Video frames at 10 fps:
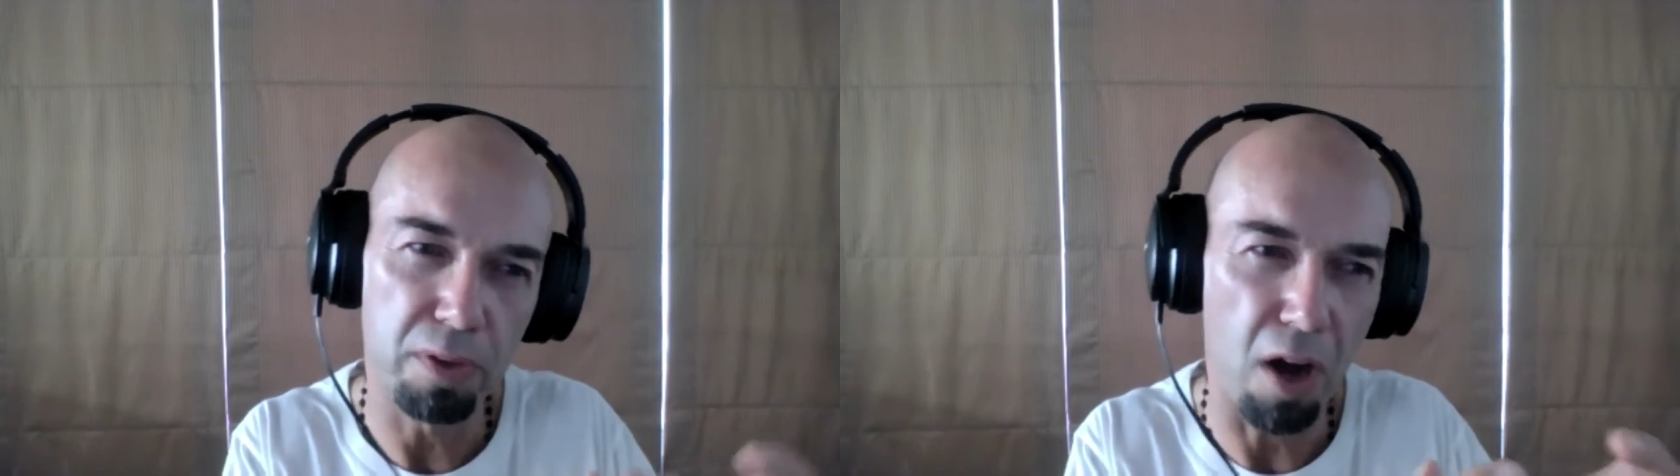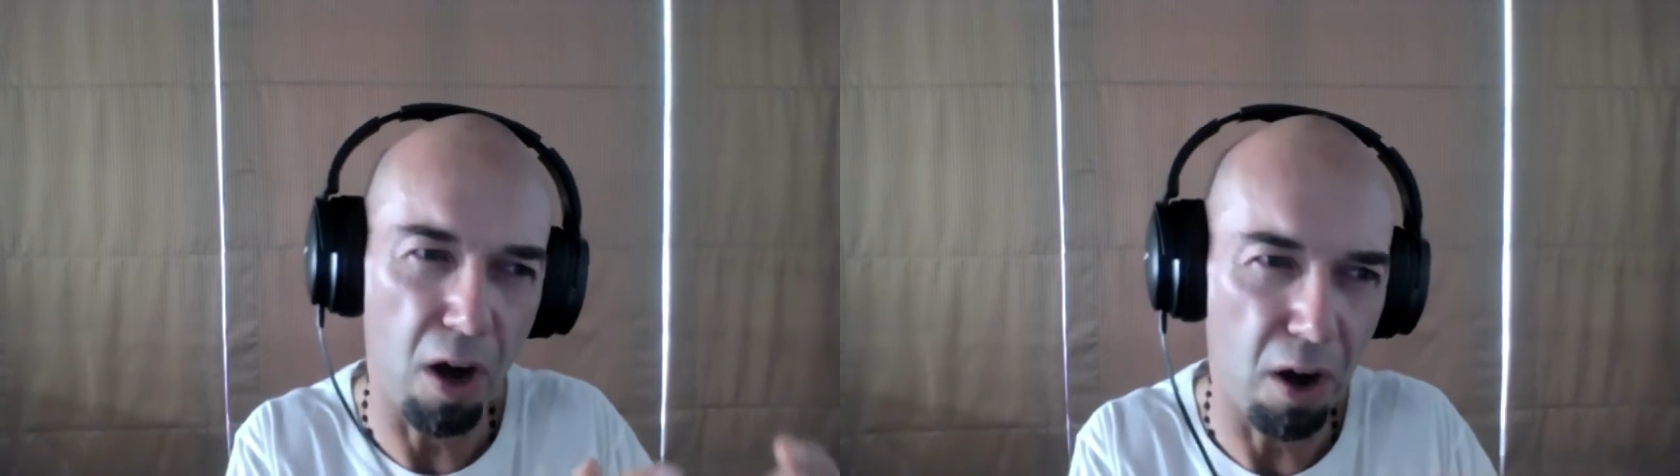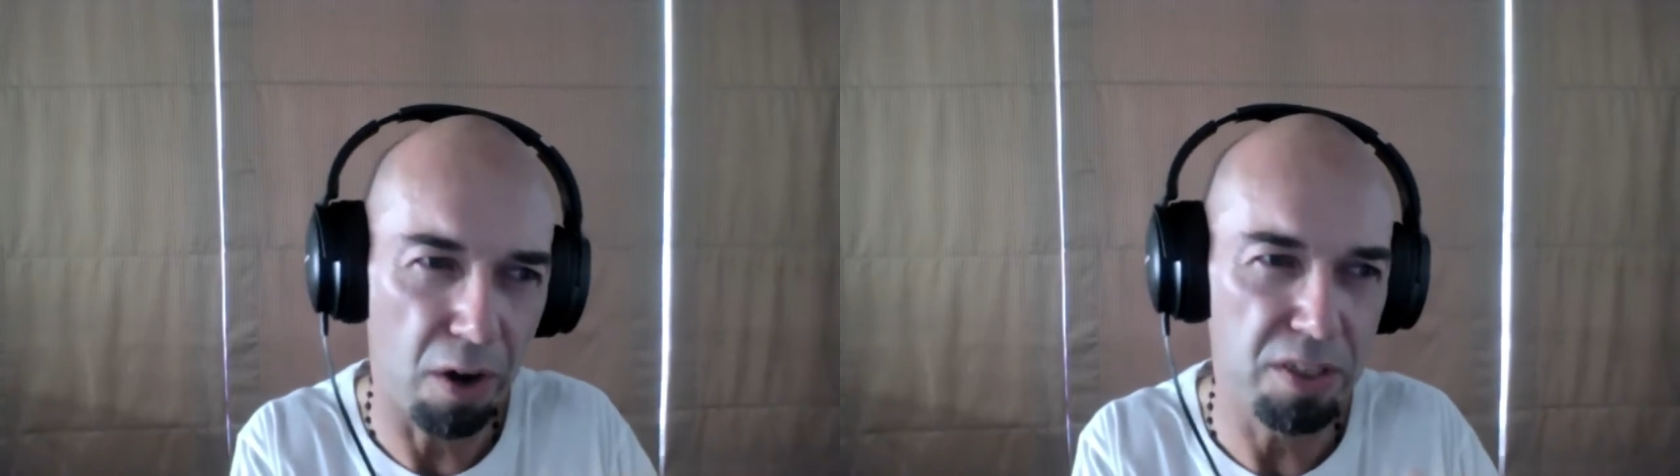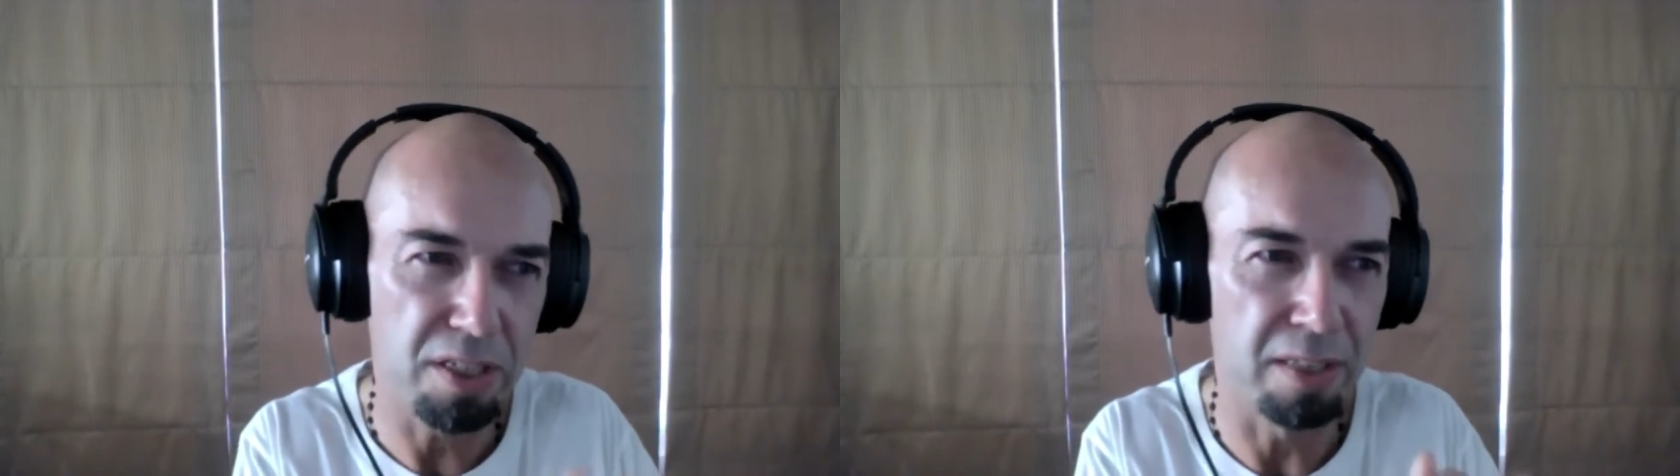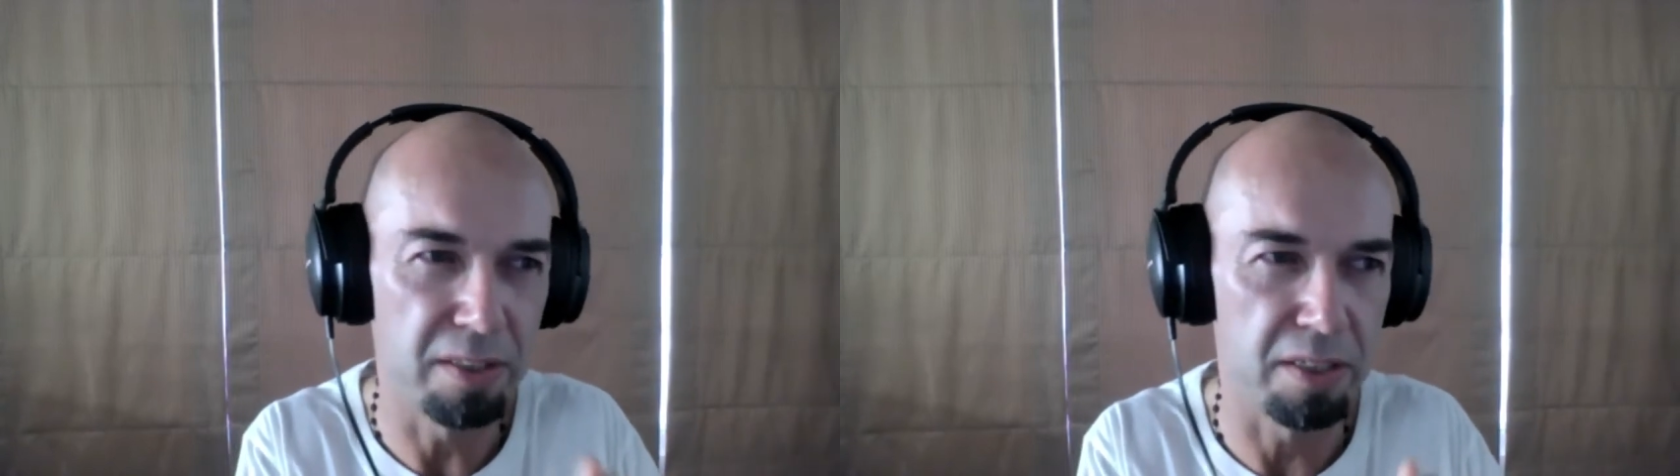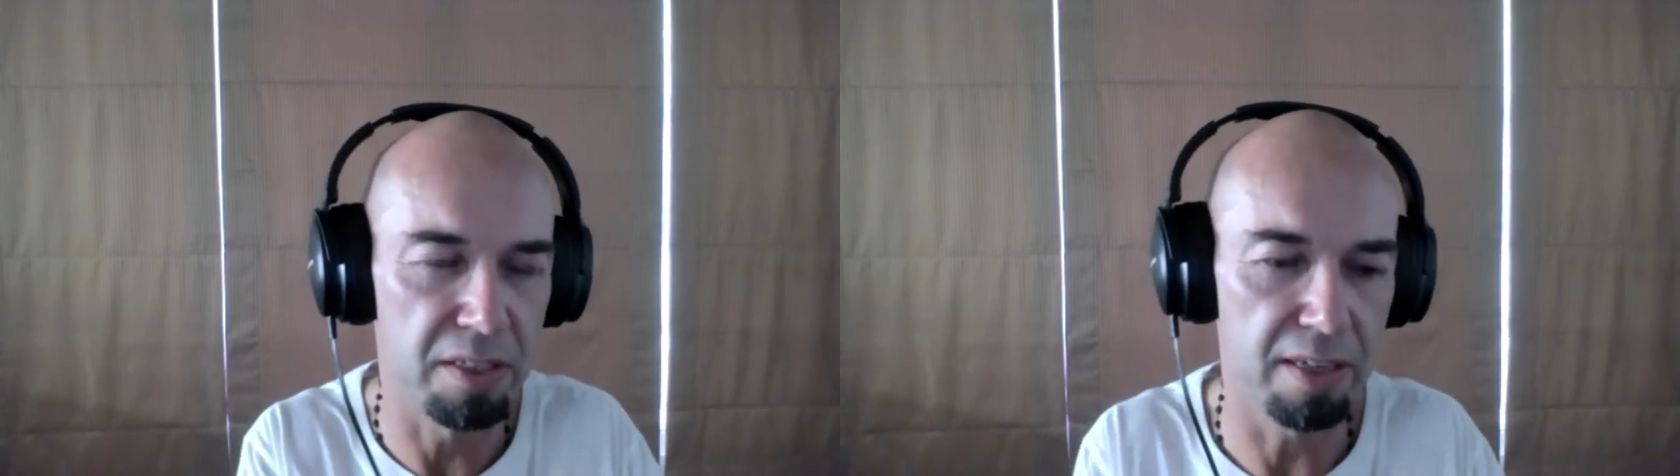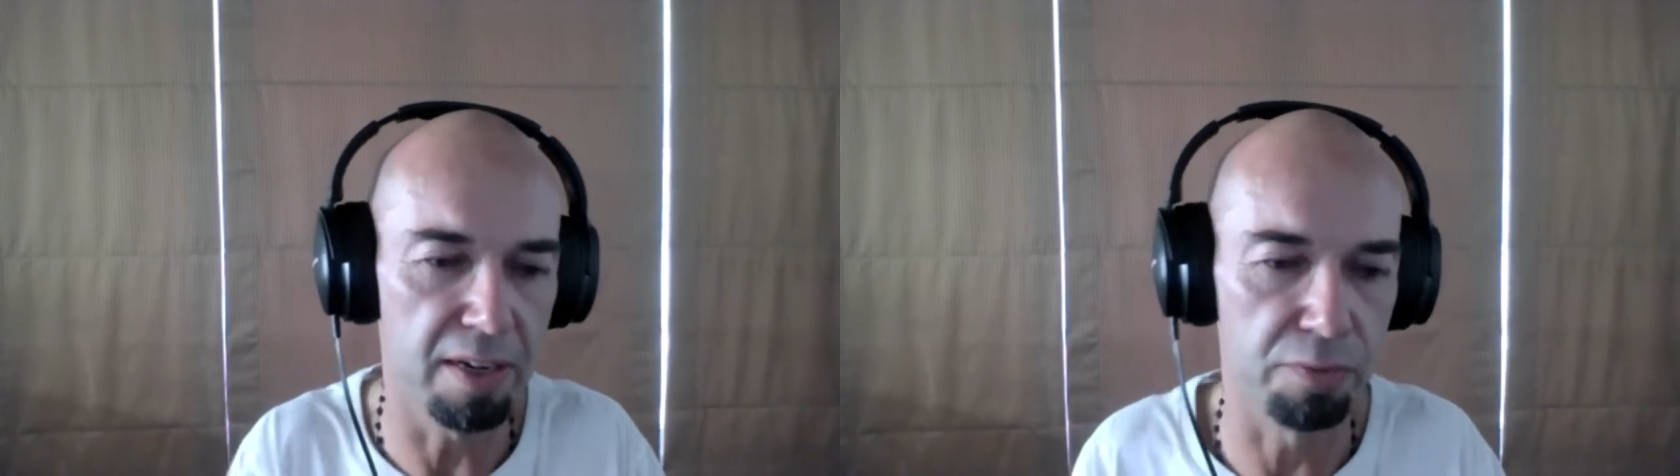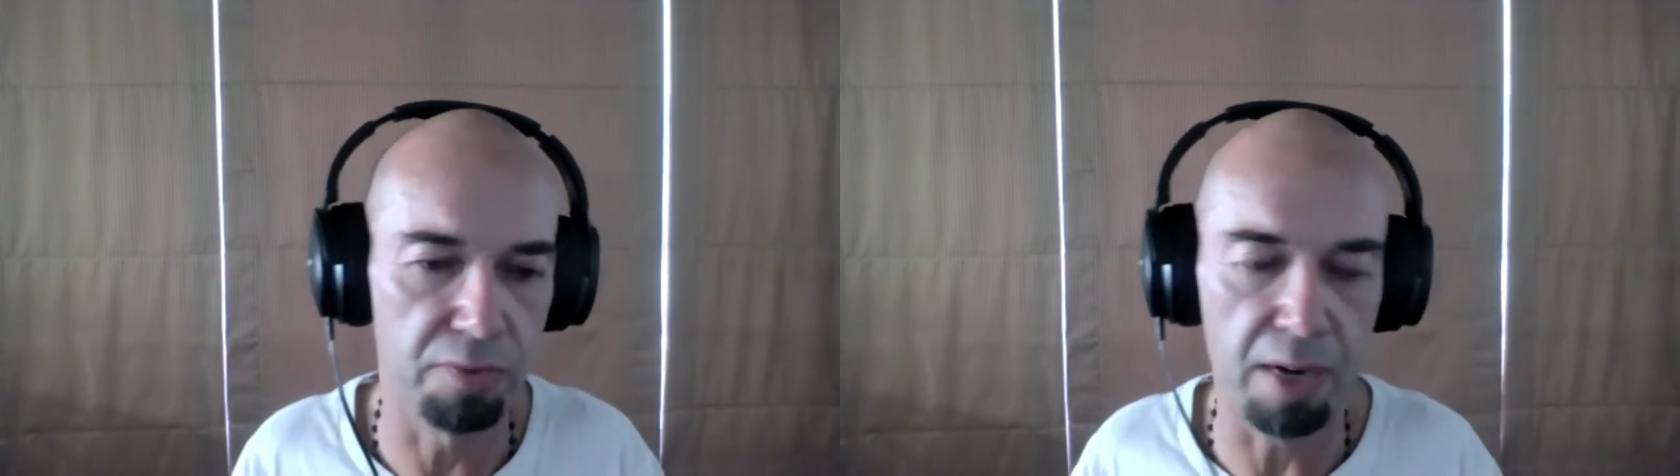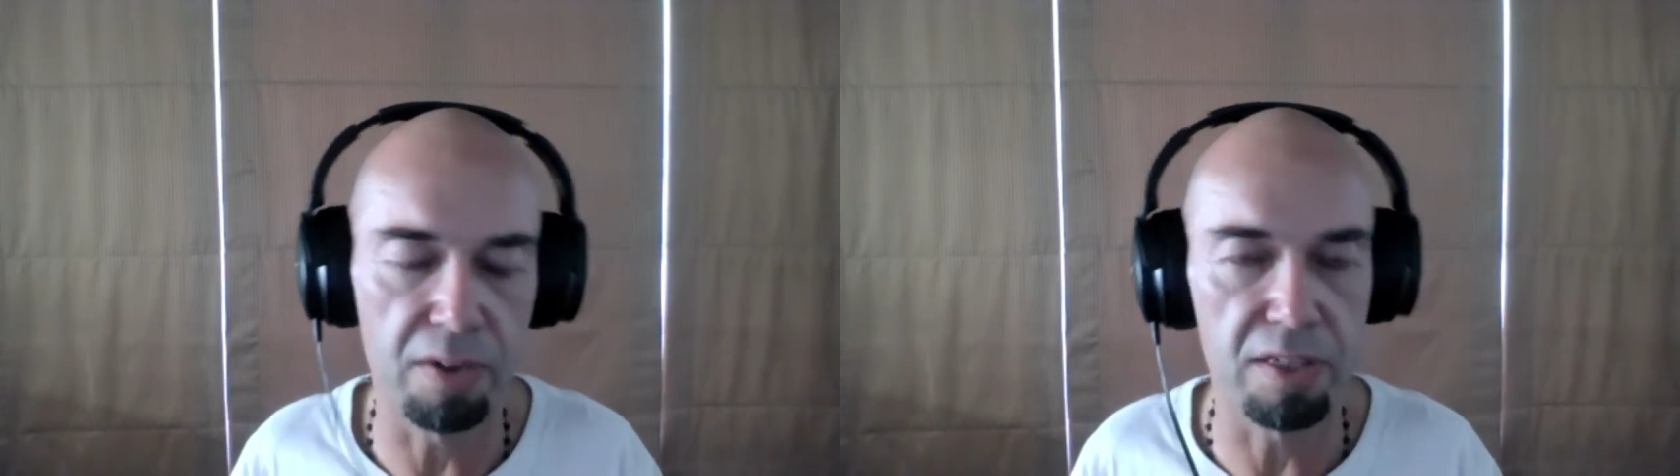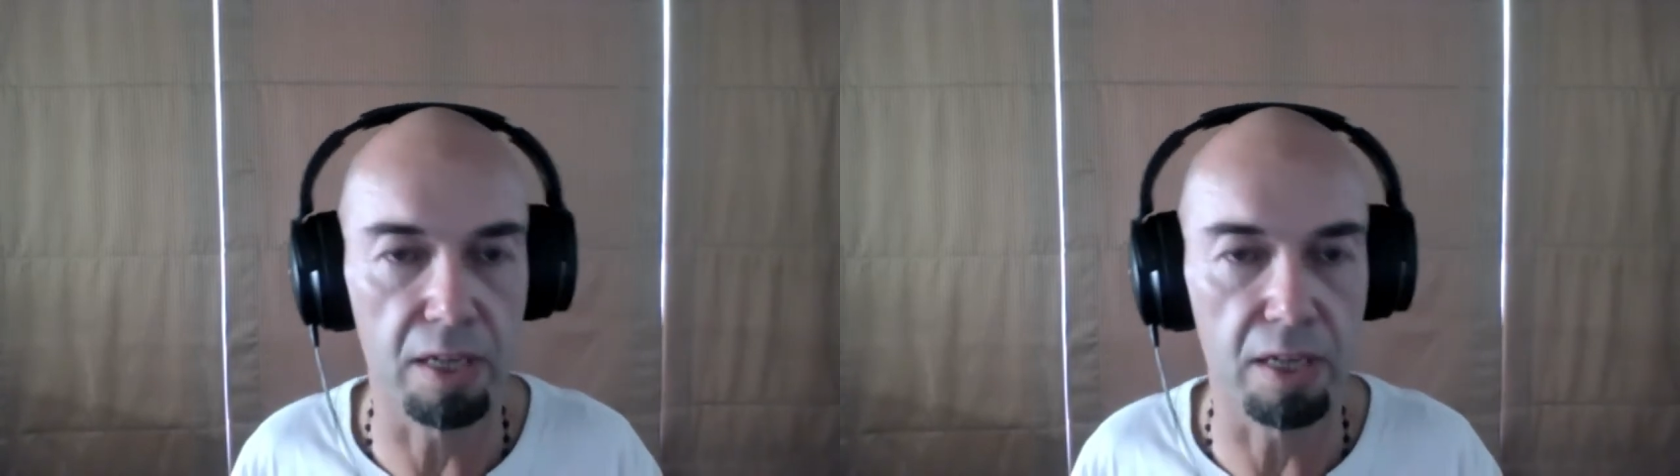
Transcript: heart-centered stuff. And I was like,